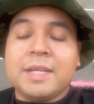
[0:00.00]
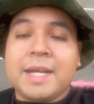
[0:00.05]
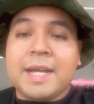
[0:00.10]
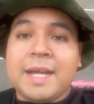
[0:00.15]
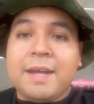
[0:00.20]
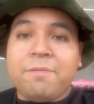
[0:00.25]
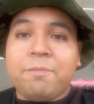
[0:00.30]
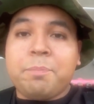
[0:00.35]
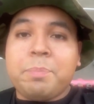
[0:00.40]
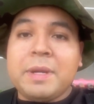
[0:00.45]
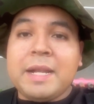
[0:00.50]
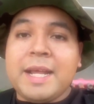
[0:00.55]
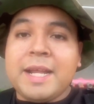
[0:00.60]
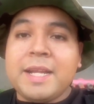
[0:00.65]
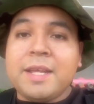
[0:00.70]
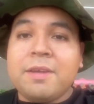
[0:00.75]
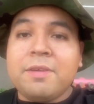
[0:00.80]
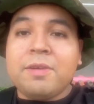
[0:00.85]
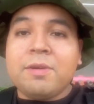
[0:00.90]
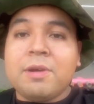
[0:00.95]
I have
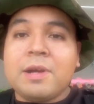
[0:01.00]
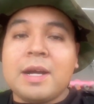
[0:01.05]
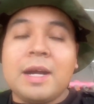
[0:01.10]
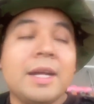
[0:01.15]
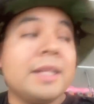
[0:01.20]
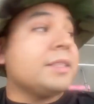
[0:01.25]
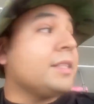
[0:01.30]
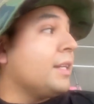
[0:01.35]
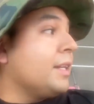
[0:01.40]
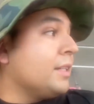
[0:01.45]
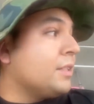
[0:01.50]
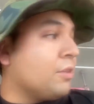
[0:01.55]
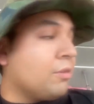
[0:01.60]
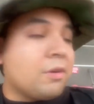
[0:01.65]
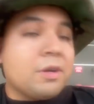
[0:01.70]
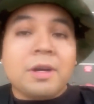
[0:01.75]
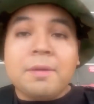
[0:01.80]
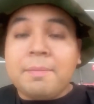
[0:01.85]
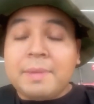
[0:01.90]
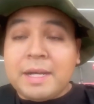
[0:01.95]
plenty of new content to
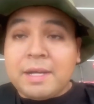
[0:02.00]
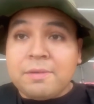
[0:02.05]
come